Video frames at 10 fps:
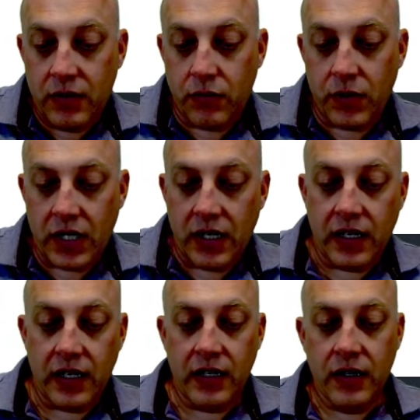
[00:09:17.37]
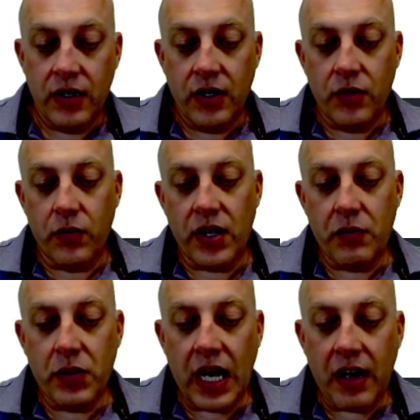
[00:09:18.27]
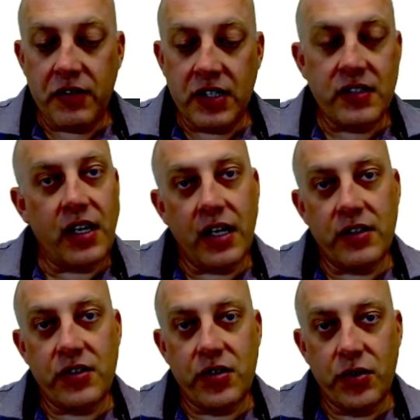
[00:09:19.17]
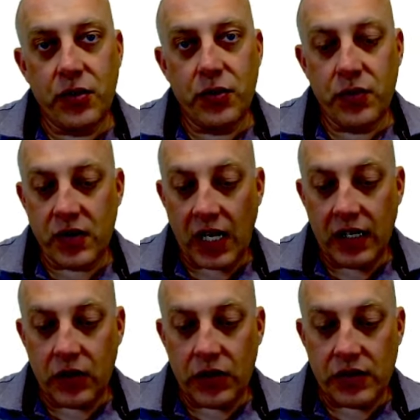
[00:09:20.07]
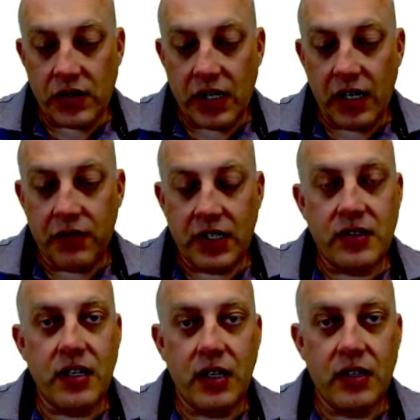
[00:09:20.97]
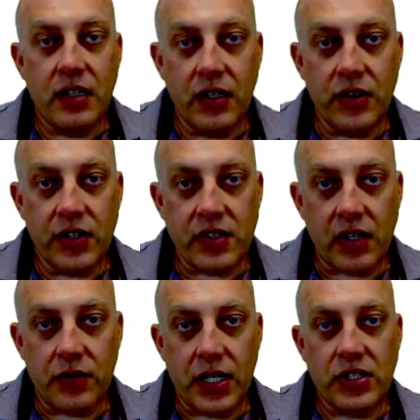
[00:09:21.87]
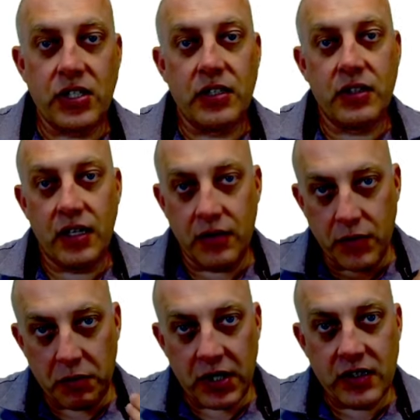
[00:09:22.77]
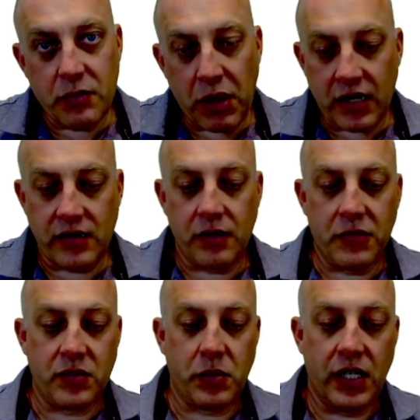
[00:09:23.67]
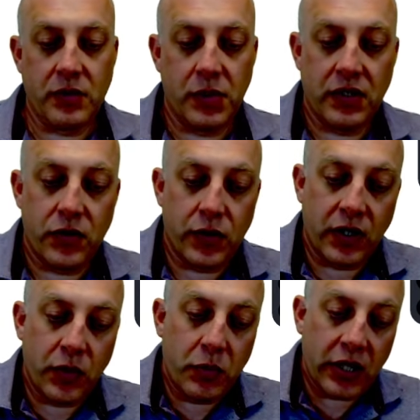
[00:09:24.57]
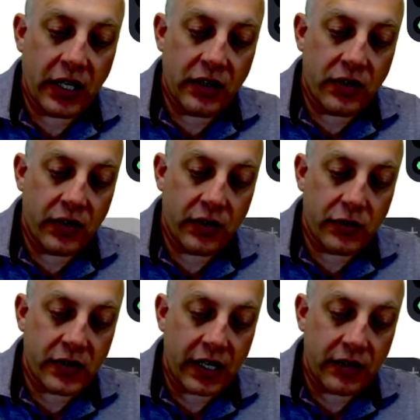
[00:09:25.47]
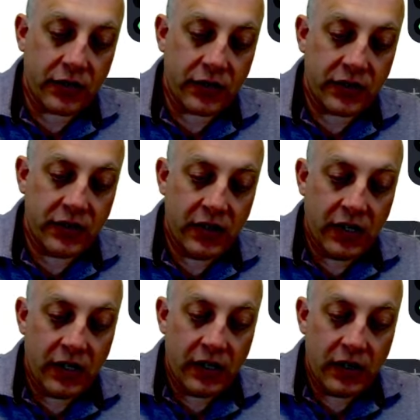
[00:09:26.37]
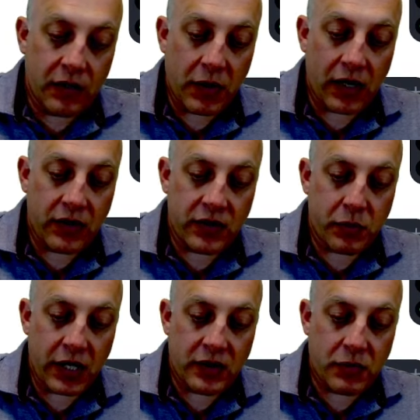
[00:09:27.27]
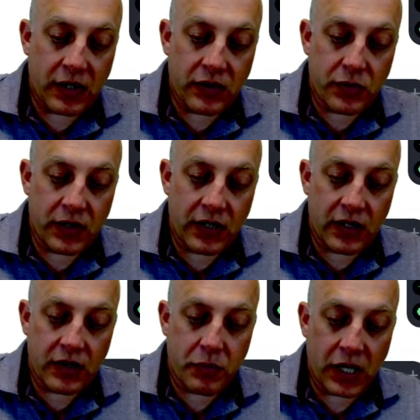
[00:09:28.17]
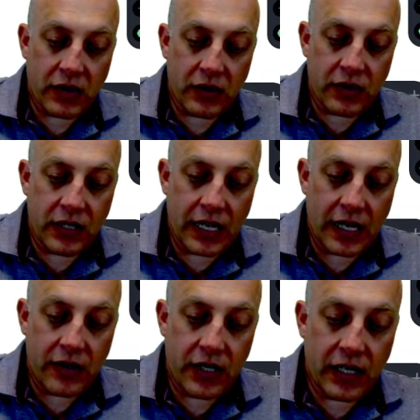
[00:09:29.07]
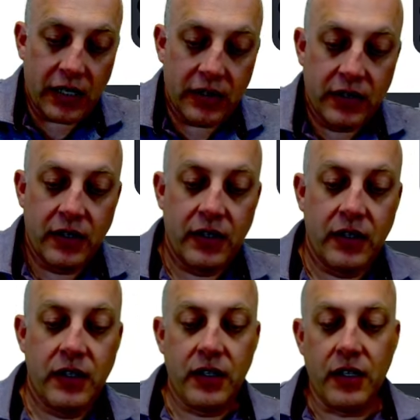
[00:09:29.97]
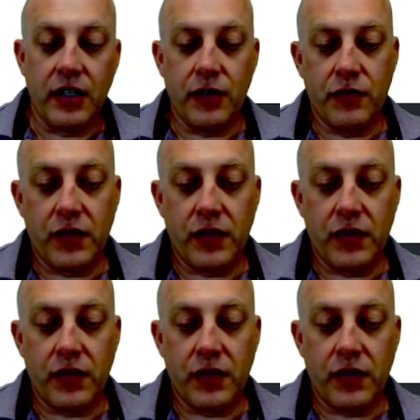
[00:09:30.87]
well then we have, in this case, 2 cycles that have exceeded the yield acceleration, and we would expect some displacement to accumulate during those cycles. The amount of displacement is really going to depend on the area of